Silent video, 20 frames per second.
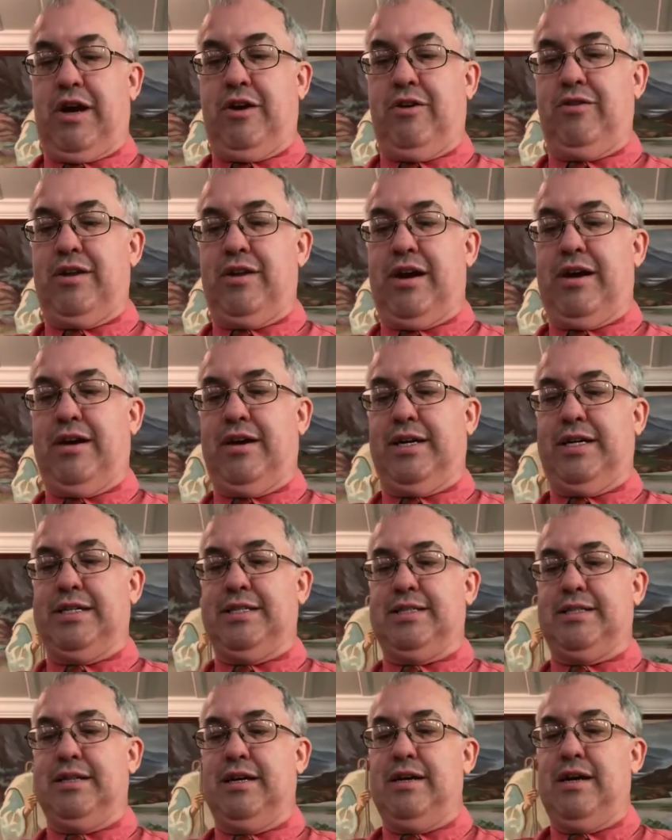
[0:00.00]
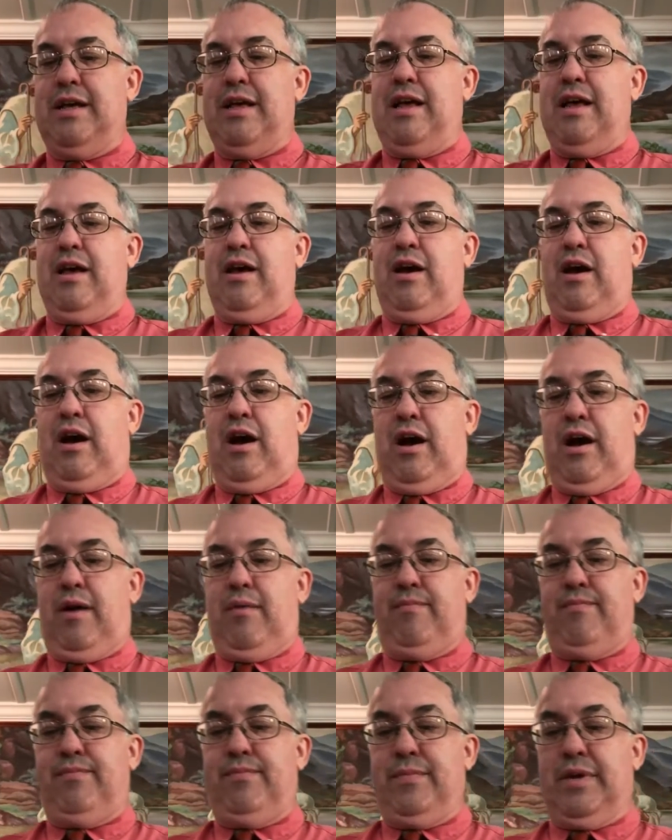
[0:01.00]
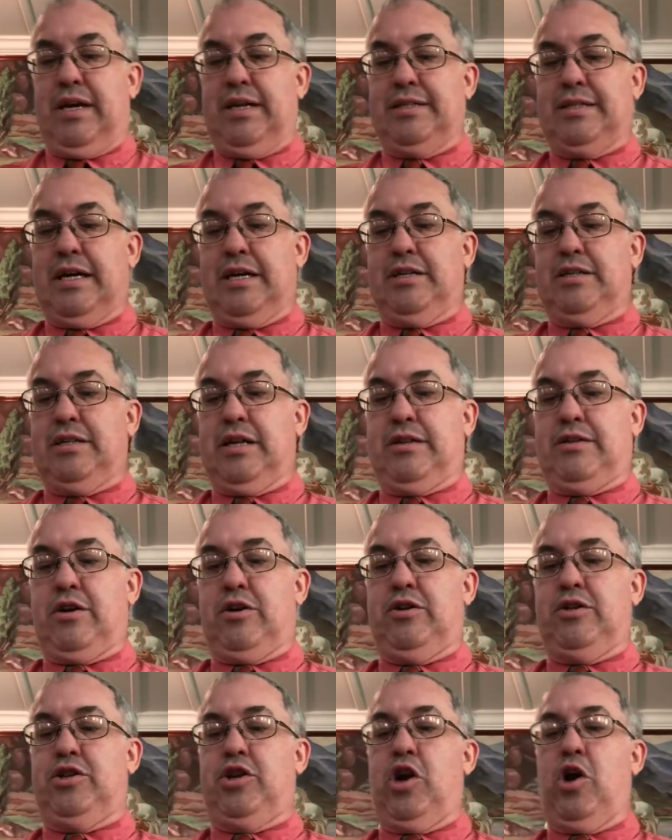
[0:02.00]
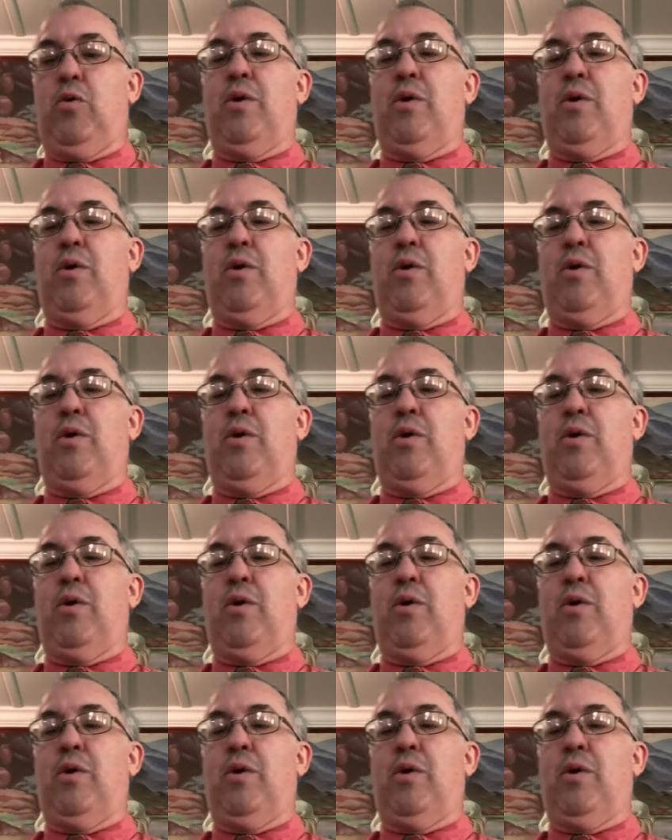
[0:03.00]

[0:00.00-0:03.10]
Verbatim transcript: greater than us. Um, he says that there's